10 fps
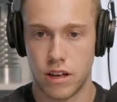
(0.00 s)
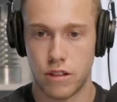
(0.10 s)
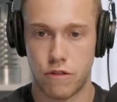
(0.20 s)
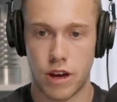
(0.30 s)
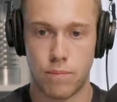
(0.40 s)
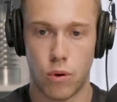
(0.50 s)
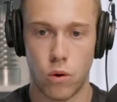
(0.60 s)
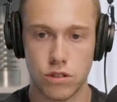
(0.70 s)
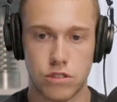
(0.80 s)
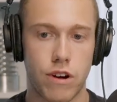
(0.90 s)
The Fed
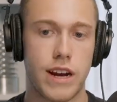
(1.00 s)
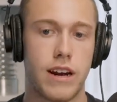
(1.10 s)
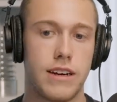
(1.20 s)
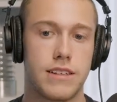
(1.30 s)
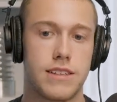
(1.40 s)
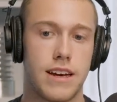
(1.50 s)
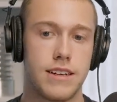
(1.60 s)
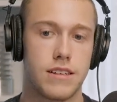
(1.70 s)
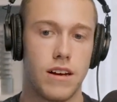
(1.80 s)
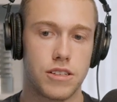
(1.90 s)
paused rate hikes at
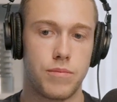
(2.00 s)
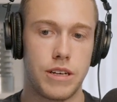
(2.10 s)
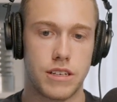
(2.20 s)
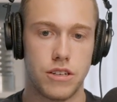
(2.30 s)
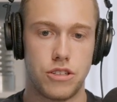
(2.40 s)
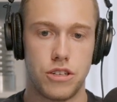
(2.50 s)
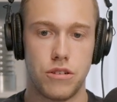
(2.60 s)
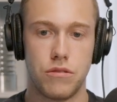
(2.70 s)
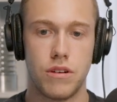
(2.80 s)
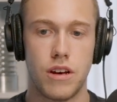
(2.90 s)
its last meeting in
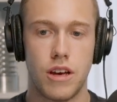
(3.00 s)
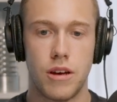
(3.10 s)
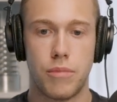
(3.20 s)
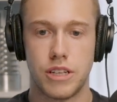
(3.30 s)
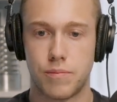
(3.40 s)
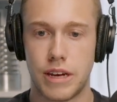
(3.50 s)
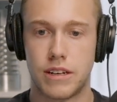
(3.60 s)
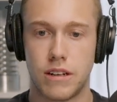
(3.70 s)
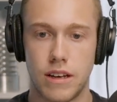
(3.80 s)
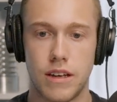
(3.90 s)
June, but it's made
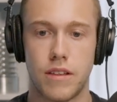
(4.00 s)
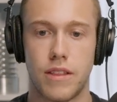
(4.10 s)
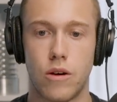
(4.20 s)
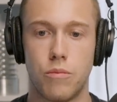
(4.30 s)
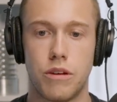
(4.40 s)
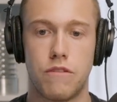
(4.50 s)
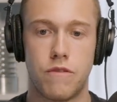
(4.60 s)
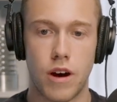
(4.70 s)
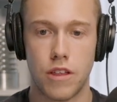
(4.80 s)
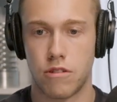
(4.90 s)
clear that there will be
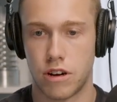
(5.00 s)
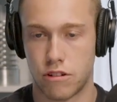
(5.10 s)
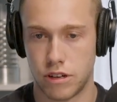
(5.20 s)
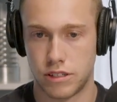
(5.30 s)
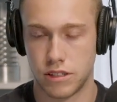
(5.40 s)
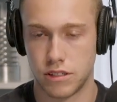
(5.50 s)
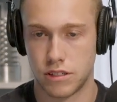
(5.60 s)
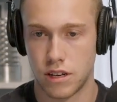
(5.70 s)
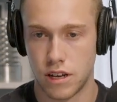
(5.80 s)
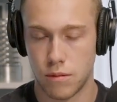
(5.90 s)
further
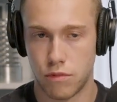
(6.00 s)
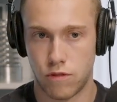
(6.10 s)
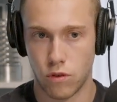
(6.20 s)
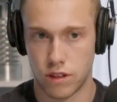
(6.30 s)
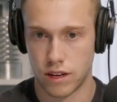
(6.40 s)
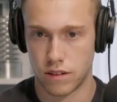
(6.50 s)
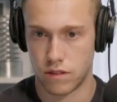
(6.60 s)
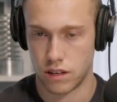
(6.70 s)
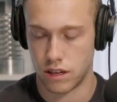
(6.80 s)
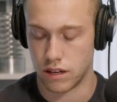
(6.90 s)
increases before the end of
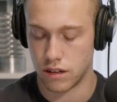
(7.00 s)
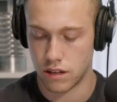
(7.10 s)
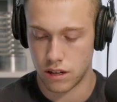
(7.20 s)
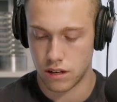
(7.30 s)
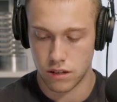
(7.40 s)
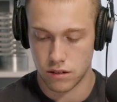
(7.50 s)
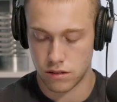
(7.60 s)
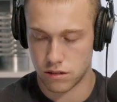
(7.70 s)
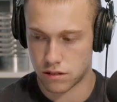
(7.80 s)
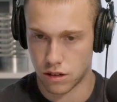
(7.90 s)
the year.
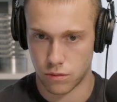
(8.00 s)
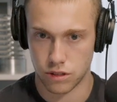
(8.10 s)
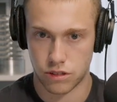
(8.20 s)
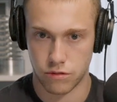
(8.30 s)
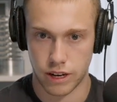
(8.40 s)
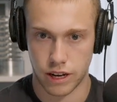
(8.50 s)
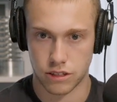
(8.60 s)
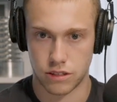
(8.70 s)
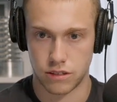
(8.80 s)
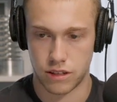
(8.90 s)
Scott, what's your
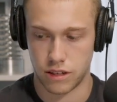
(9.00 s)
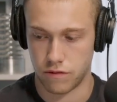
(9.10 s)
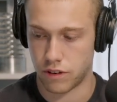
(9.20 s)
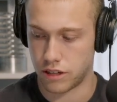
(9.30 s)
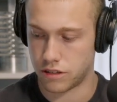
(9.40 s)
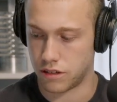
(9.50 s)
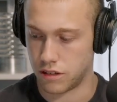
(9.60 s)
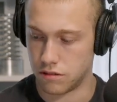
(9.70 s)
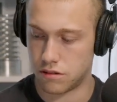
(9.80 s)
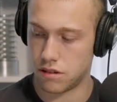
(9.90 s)
reaction to the inflation
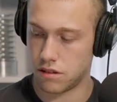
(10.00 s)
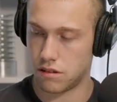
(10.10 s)
news?